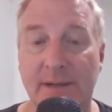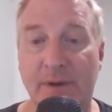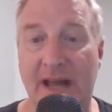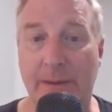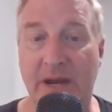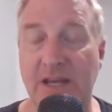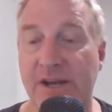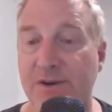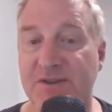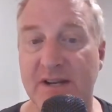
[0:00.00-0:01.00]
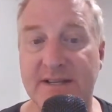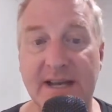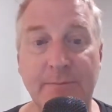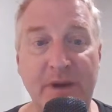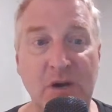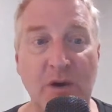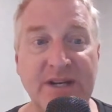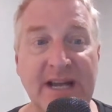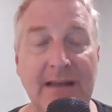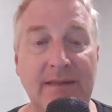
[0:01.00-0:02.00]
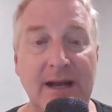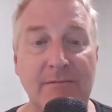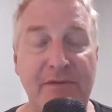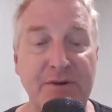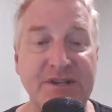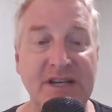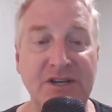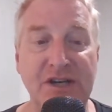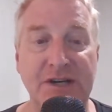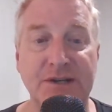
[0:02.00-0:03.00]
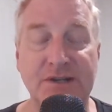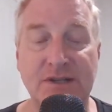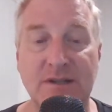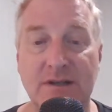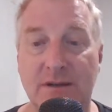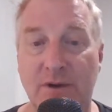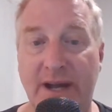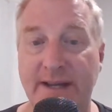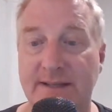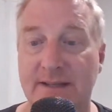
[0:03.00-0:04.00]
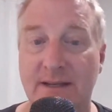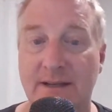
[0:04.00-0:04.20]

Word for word: But how many years did it take Bitcoin to get there? 13 years, right?